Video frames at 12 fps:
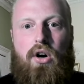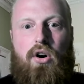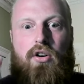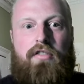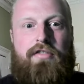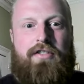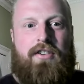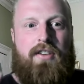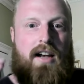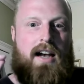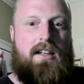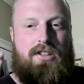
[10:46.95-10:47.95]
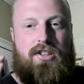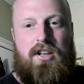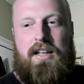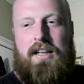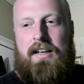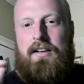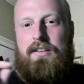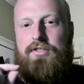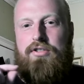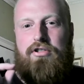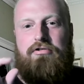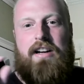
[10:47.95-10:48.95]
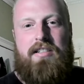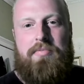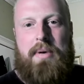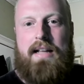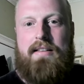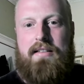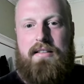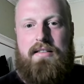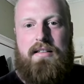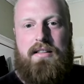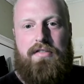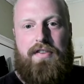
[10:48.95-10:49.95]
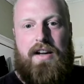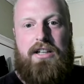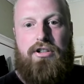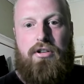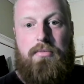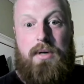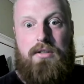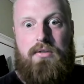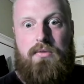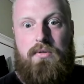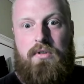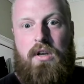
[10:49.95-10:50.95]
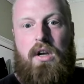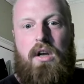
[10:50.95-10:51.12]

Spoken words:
of actually stress patterns in the facial muscles.